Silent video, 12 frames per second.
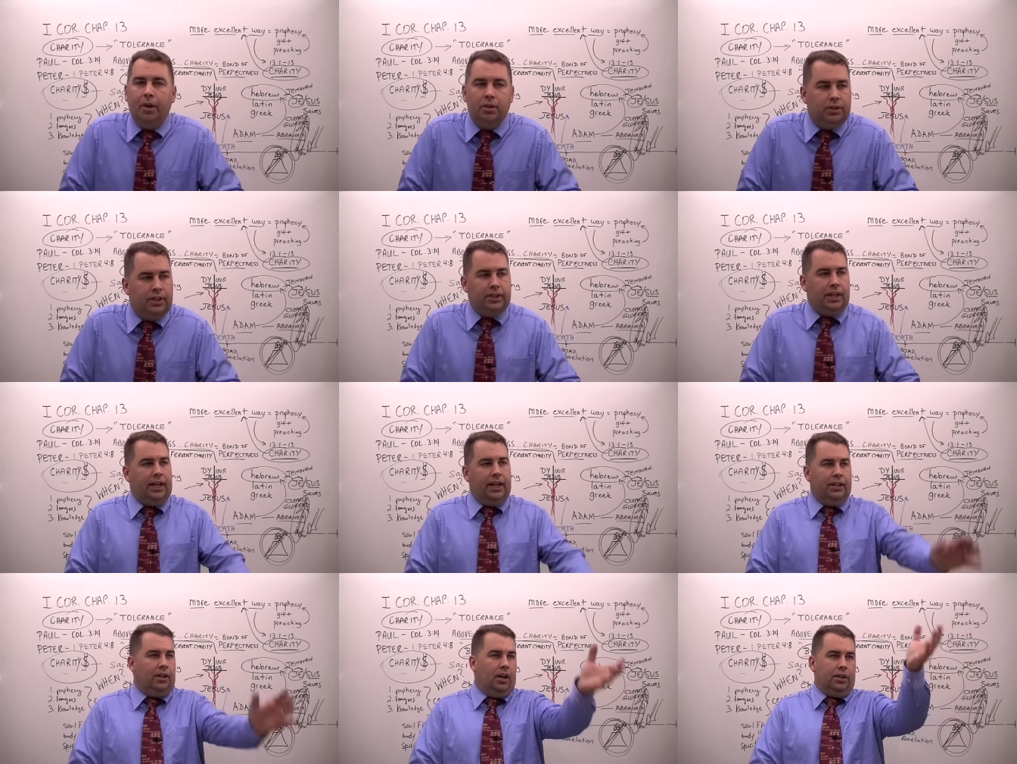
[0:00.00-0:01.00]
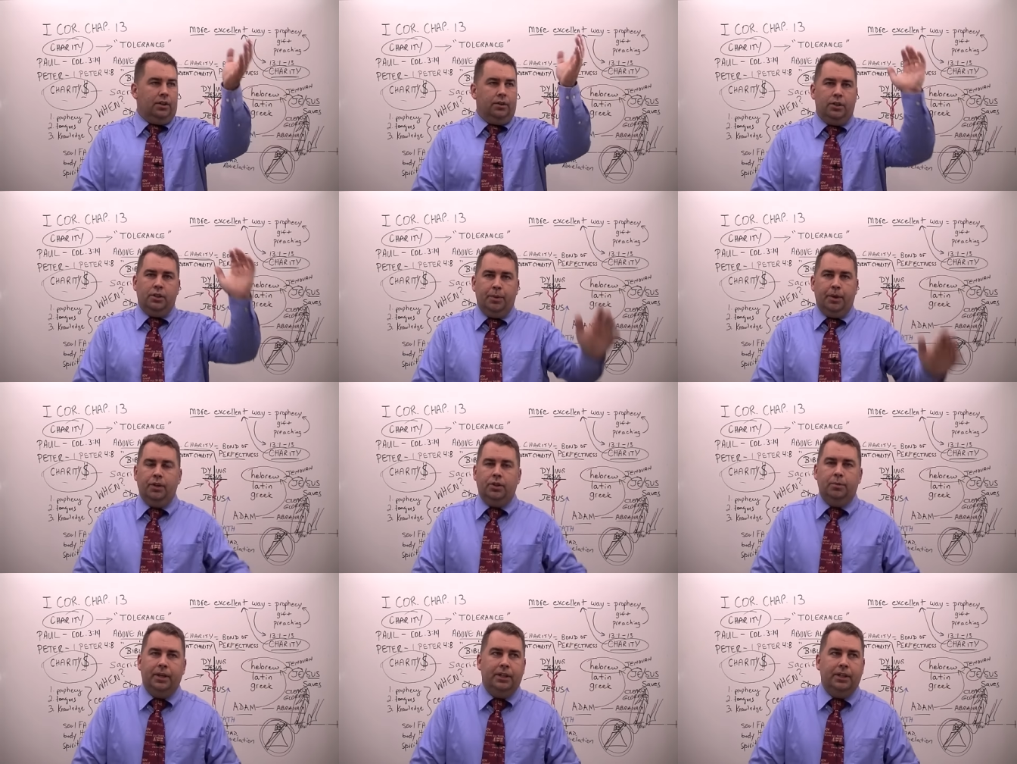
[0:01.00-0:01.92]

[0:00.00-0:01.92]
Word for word: Paul says, I can't talk to you as a spiritual,